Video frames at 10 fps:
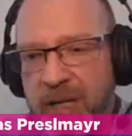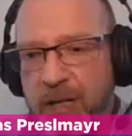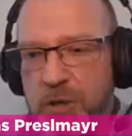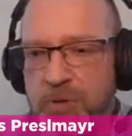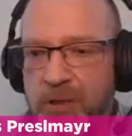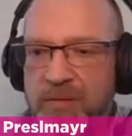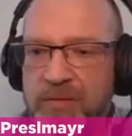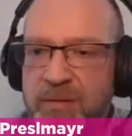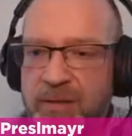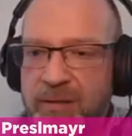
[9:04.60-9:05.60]

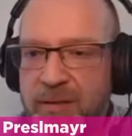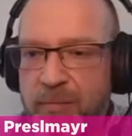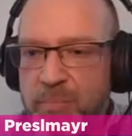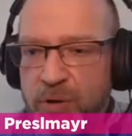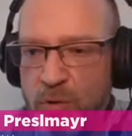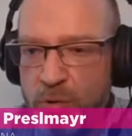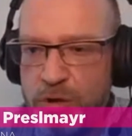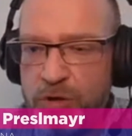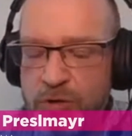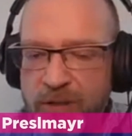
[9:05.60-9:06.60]
management
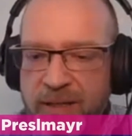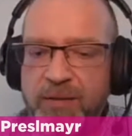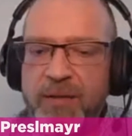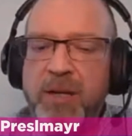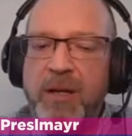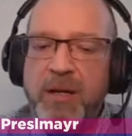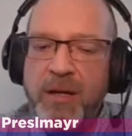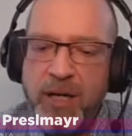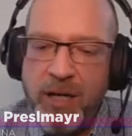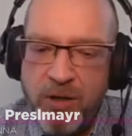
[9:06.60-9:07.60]
approach to get
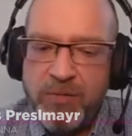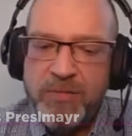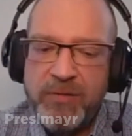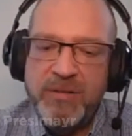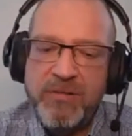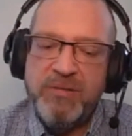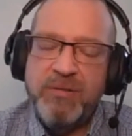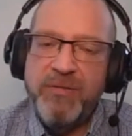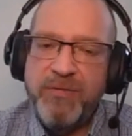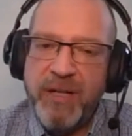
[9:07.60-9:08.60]
how is
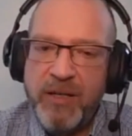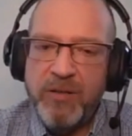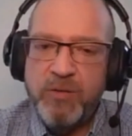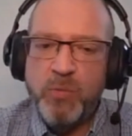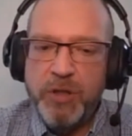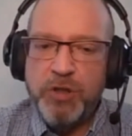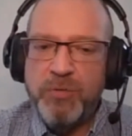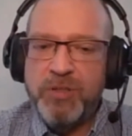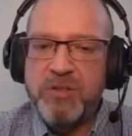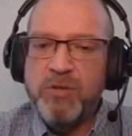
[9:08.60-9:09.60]
defined
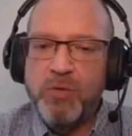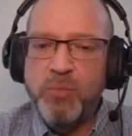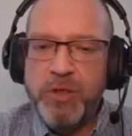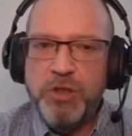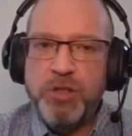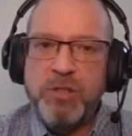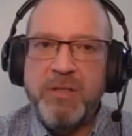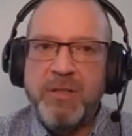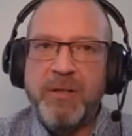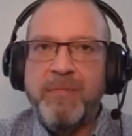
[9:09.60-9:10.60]
which risk to which
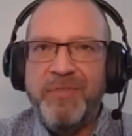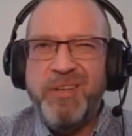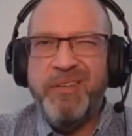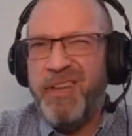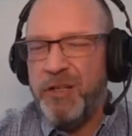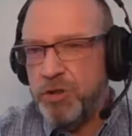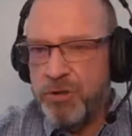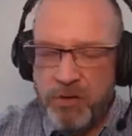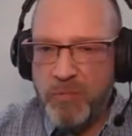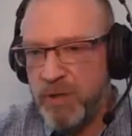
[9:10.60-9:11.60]

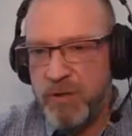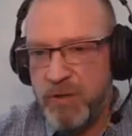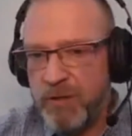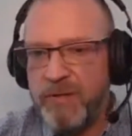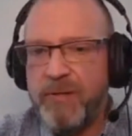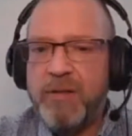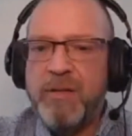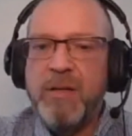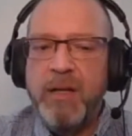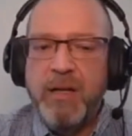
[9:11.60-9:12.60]
deviation group, I call it,
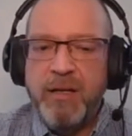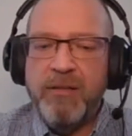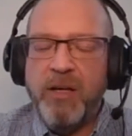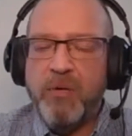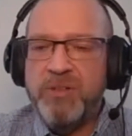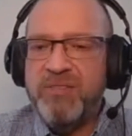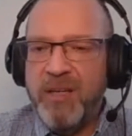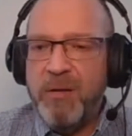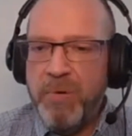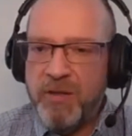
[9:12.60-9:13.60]
and how is
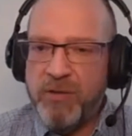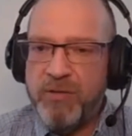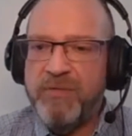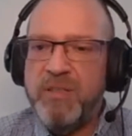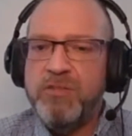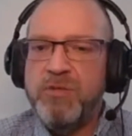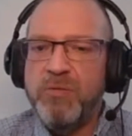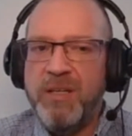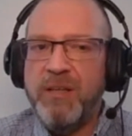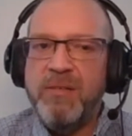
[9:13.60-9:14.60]
the impact of this
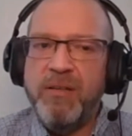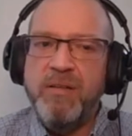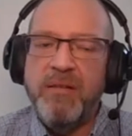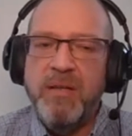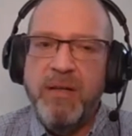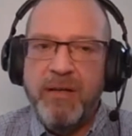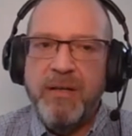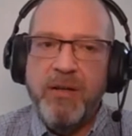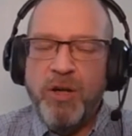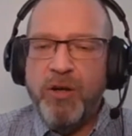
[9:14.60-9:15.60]
to get an
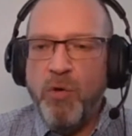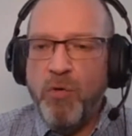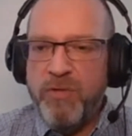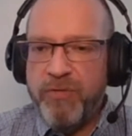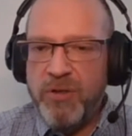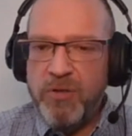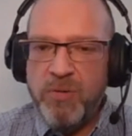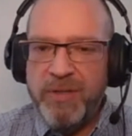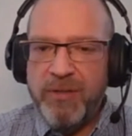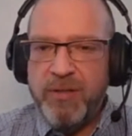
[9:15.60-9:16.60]

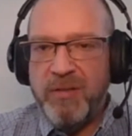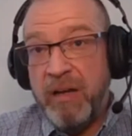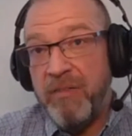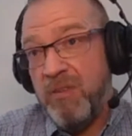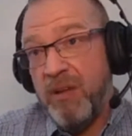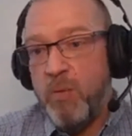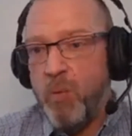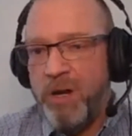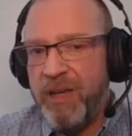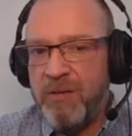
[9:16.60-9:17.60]
overview and I think a
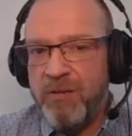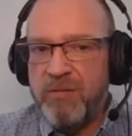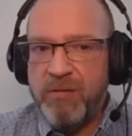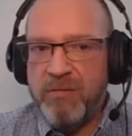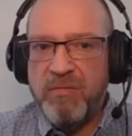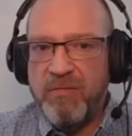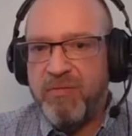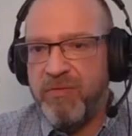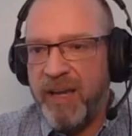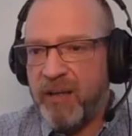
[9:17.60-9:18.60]
weighted
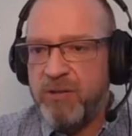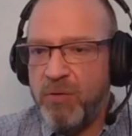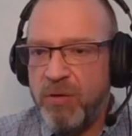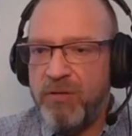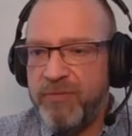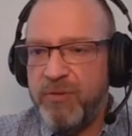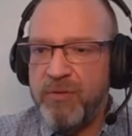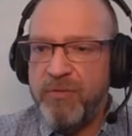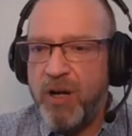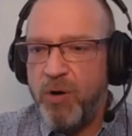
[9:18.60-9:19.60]
factor
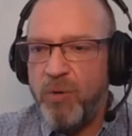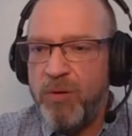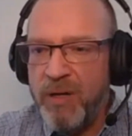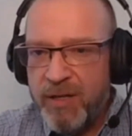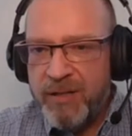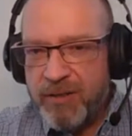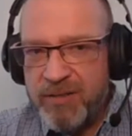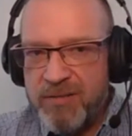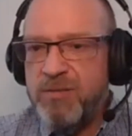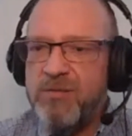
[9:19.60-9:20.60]
of how
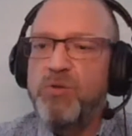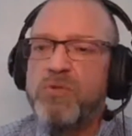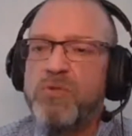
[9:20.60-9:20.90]
is this